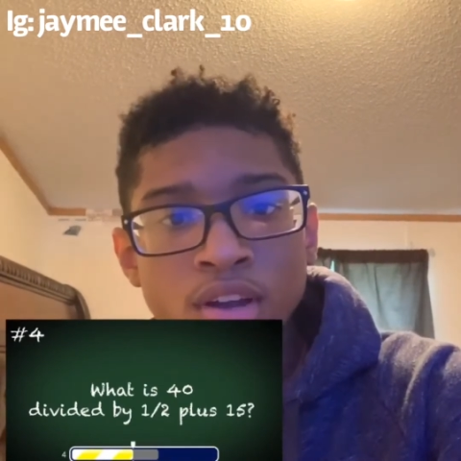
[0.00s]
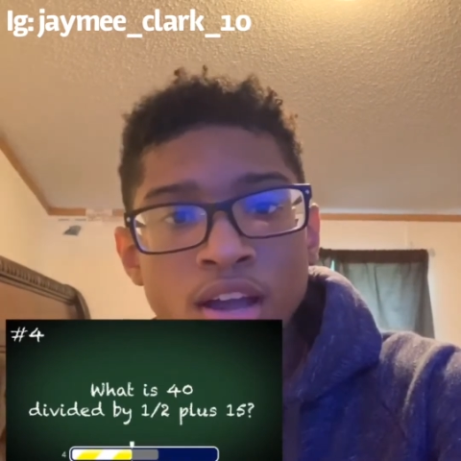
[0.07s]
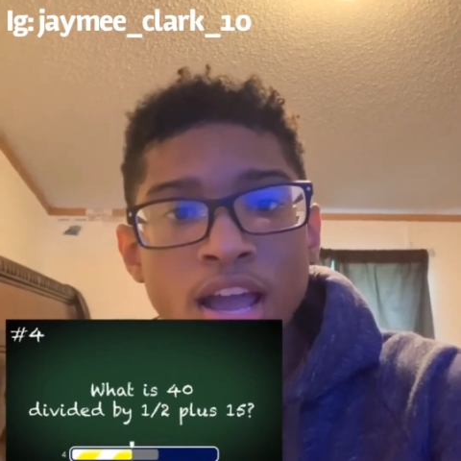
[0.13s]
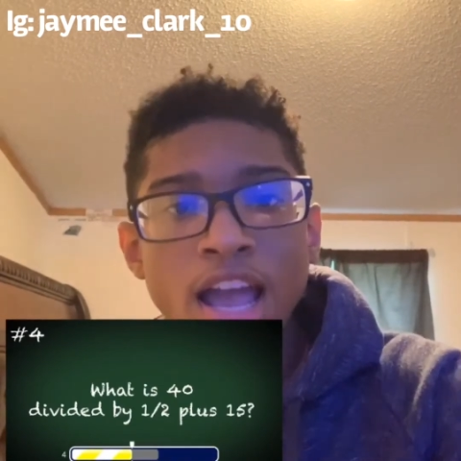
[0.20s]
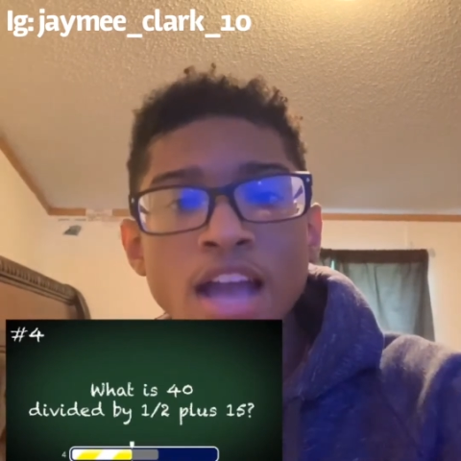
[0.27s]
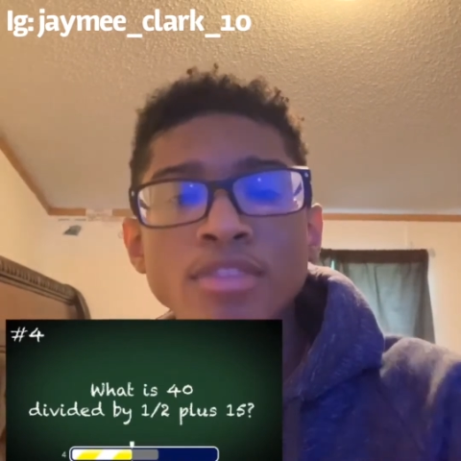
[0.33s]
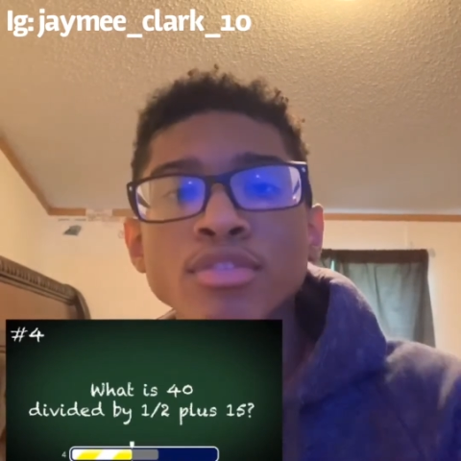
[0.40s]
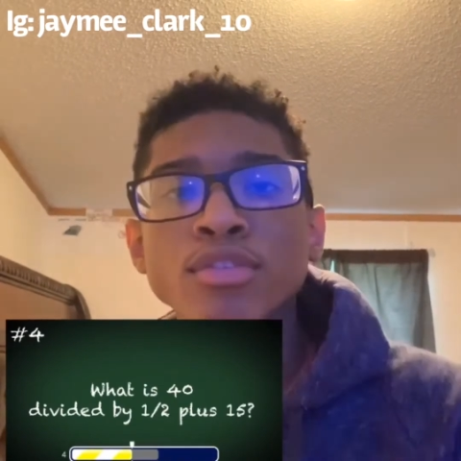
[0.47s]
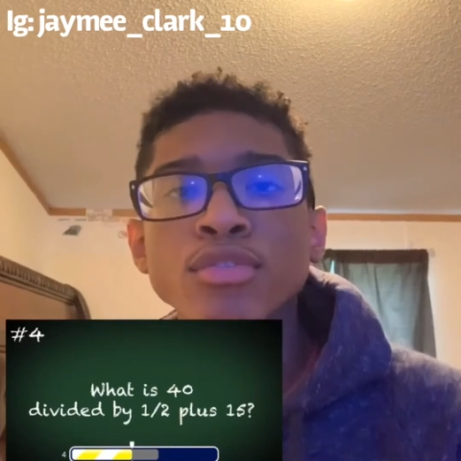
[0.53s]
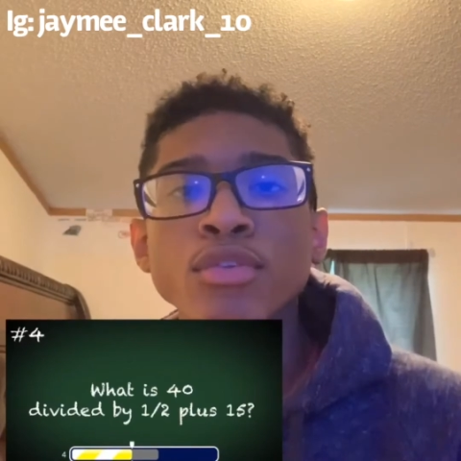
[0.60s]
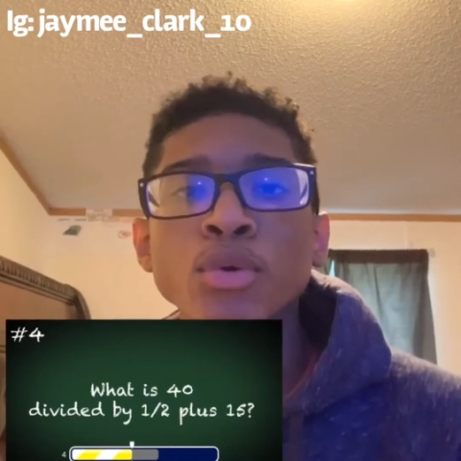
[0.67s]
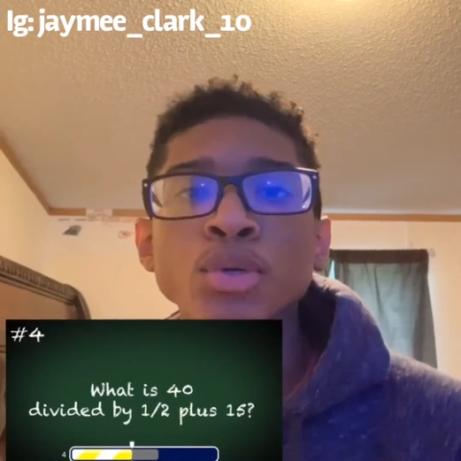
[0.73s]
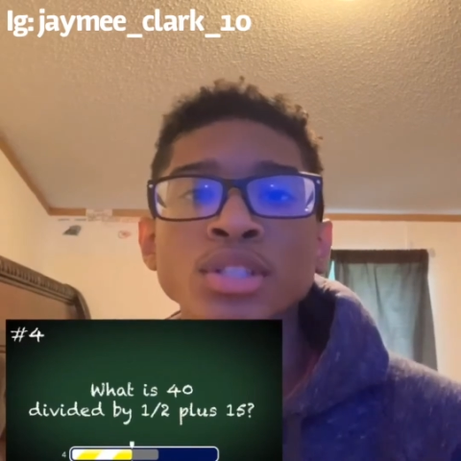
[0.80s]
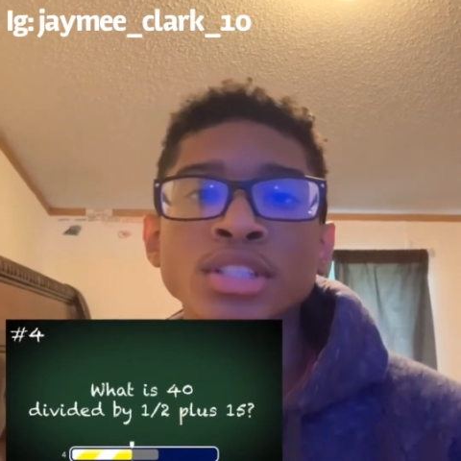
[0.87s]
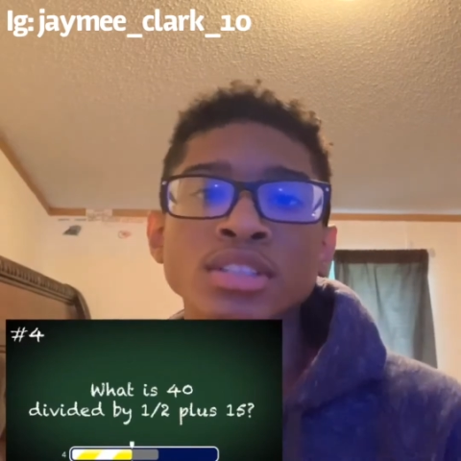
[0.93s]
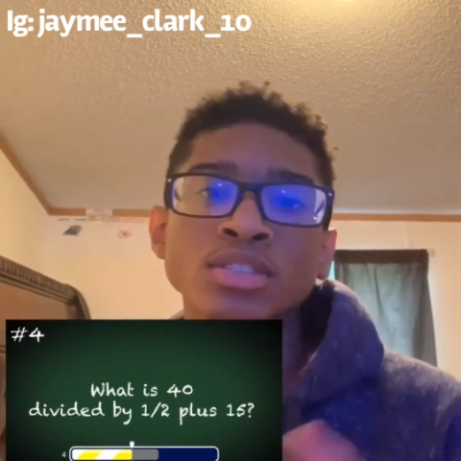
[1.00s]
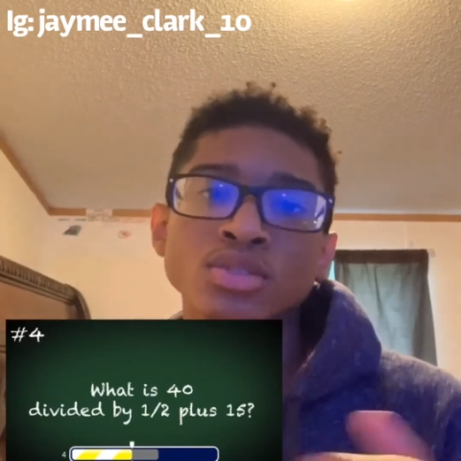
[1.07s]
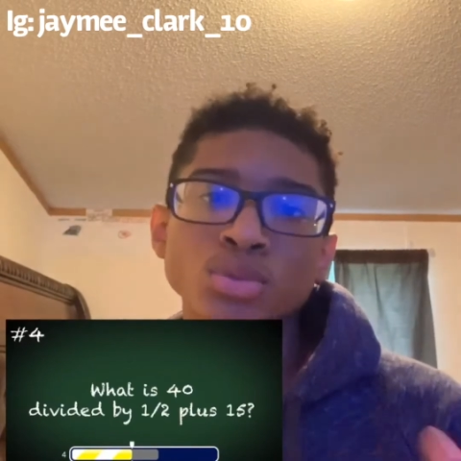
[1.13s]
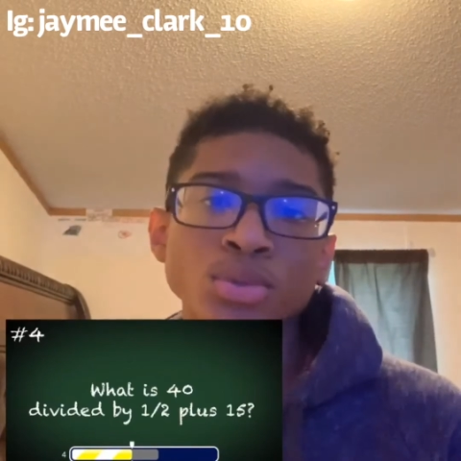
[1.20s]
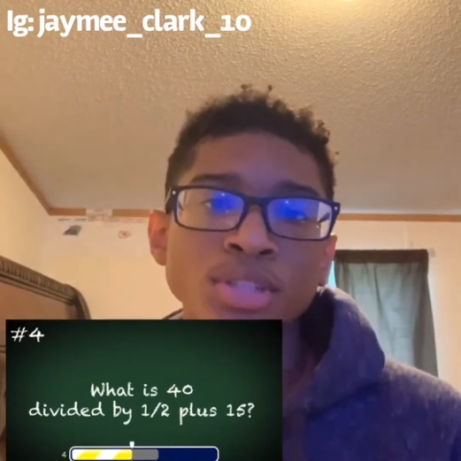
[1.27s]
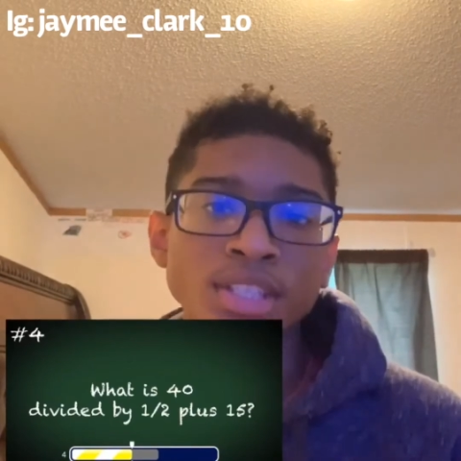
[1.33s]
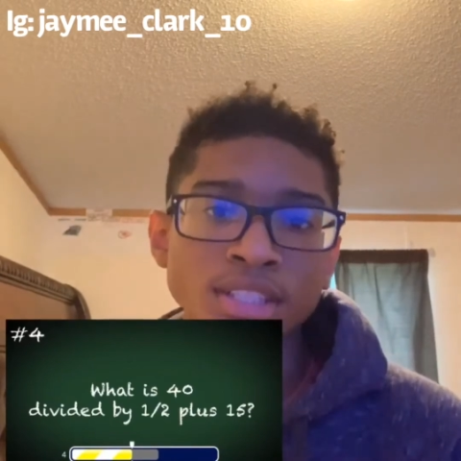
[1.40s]
Half of 40 is
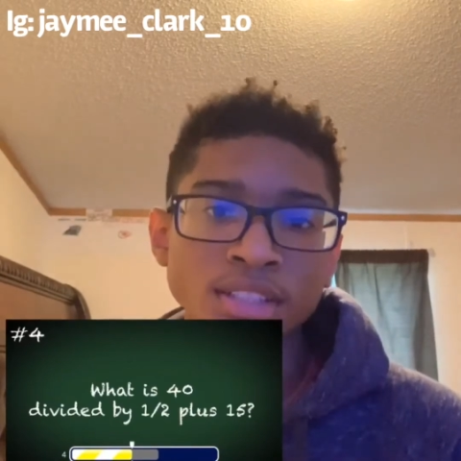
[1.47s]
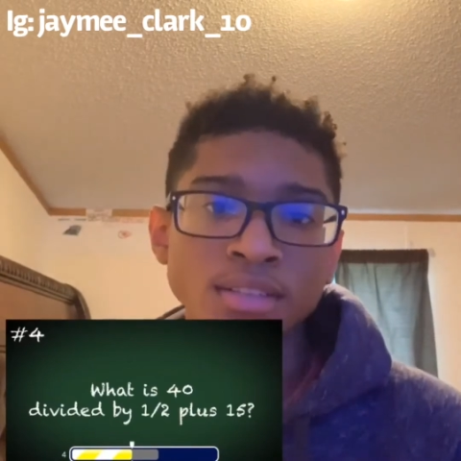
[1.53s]
20.